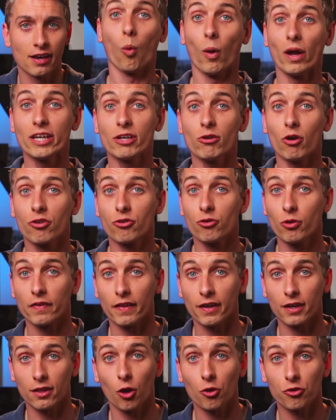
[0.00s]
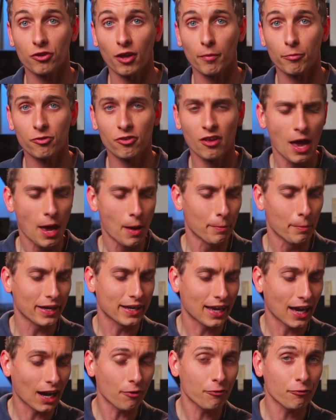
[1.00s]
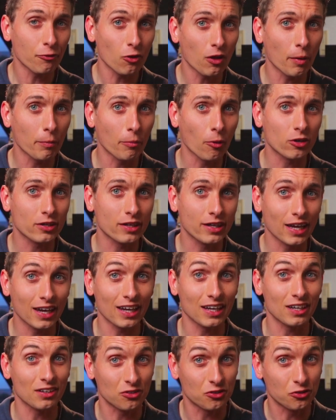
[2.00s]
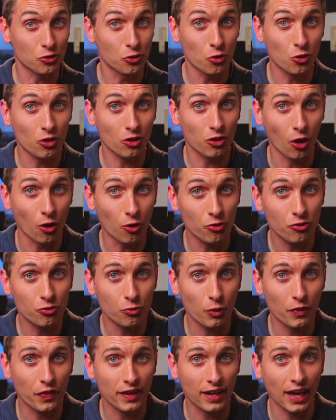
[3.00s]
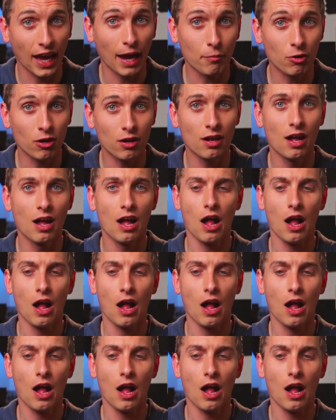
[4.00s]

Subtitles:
When you are shooting the close-ups, be careful about getting too close with the camera.